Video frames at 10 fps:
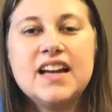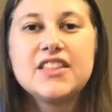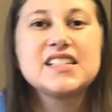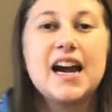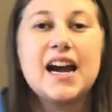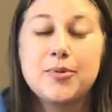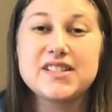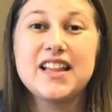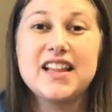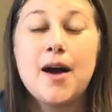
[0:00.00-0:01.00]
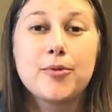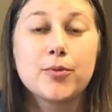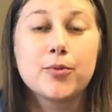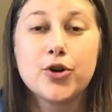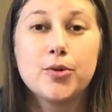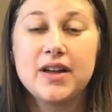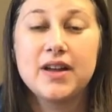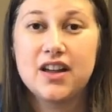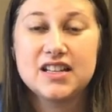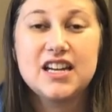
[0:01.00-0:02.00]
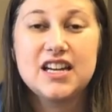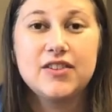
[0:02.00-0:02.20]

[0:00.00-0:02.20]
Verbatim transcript: The disciples in the upper room on the